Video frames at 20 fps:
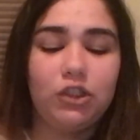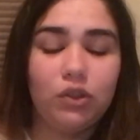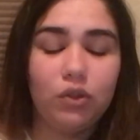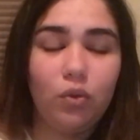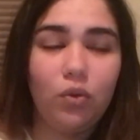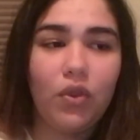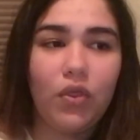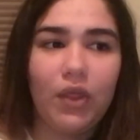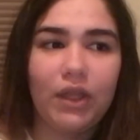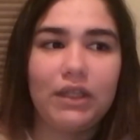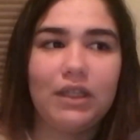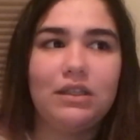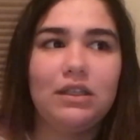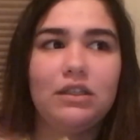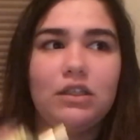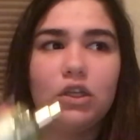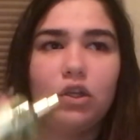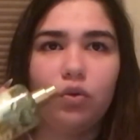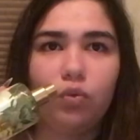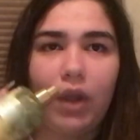do think this
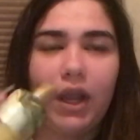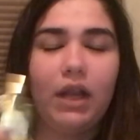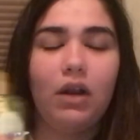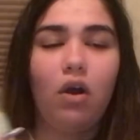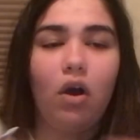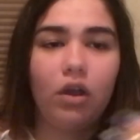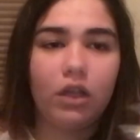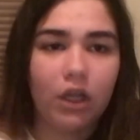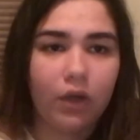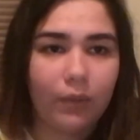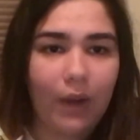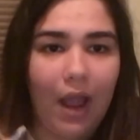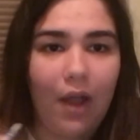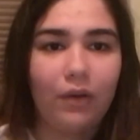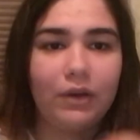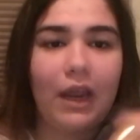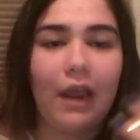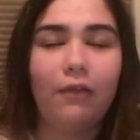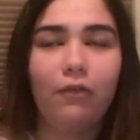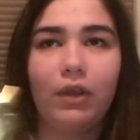is a great all year
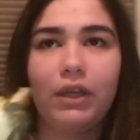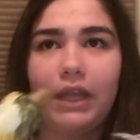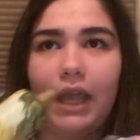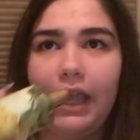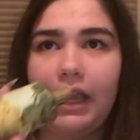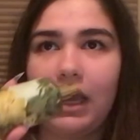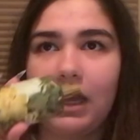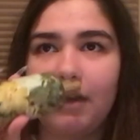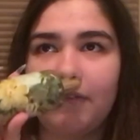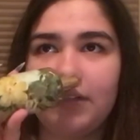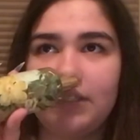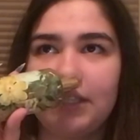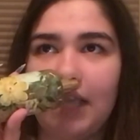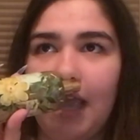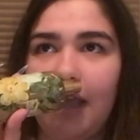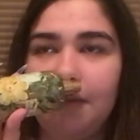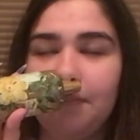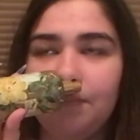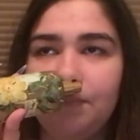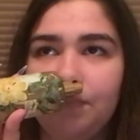round, everyday kind of
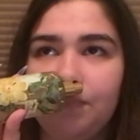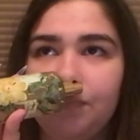scent.